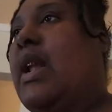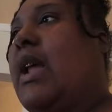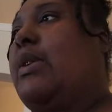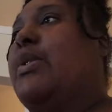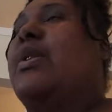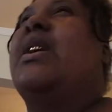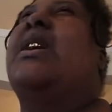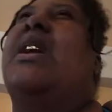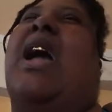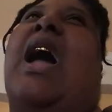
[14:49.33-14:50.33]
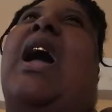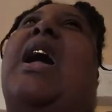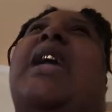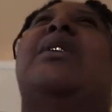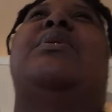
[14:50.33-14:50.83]
a lot on you.
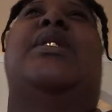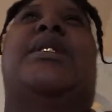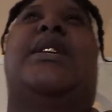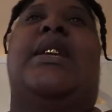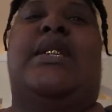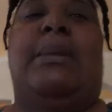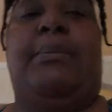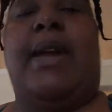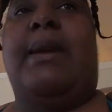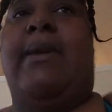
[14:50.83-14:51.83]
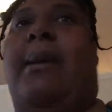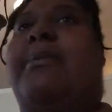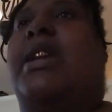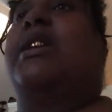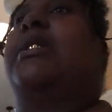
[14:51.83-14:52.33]
I ain't going to just say it's the baby. I
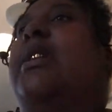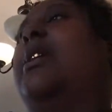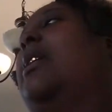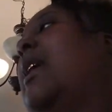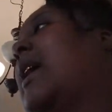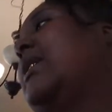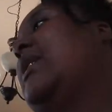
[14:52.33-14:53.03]
mean, I'm